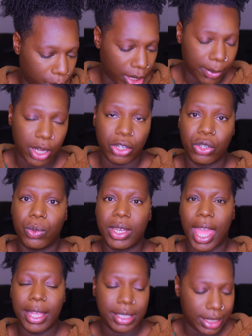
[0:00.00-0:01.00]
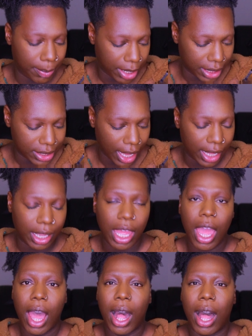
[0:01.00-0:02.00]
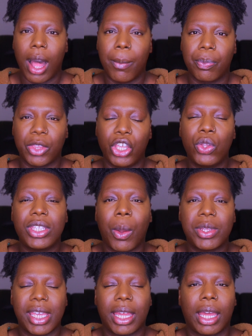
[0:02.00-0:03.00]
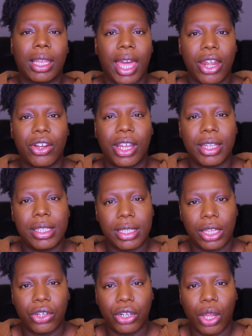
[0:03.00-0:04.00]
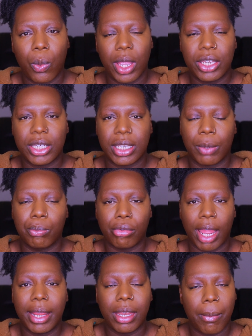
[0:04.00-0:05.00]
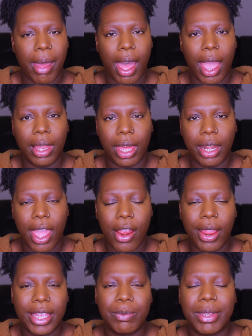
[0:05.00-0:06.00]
What I'm gonna do next is I'm gonna take, um, usually I would take like a lighter concealer to go in just to brighten up my highlighted areas.